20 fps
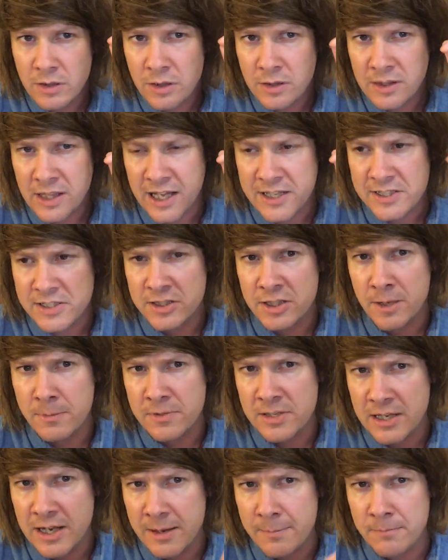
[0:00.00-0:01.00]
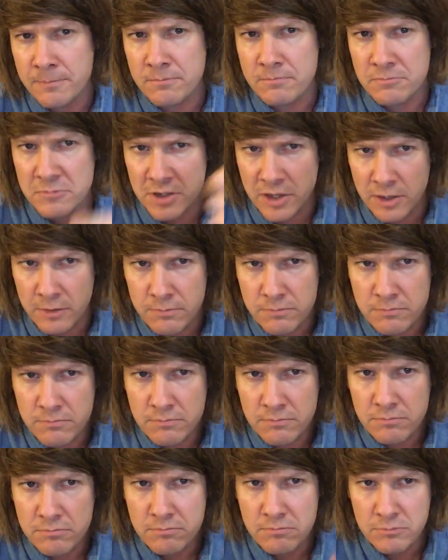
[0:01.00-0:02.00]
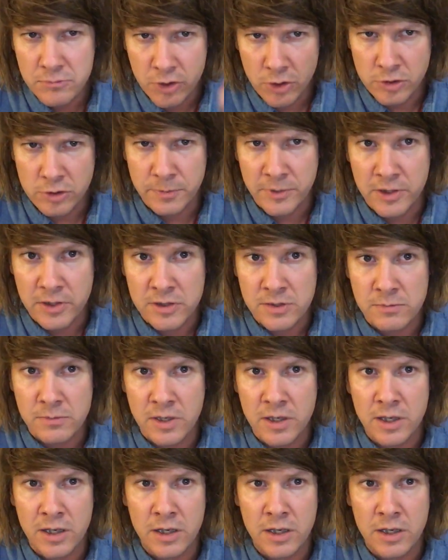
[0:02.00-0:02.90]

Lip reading: that's in terms of them, you know, contributing some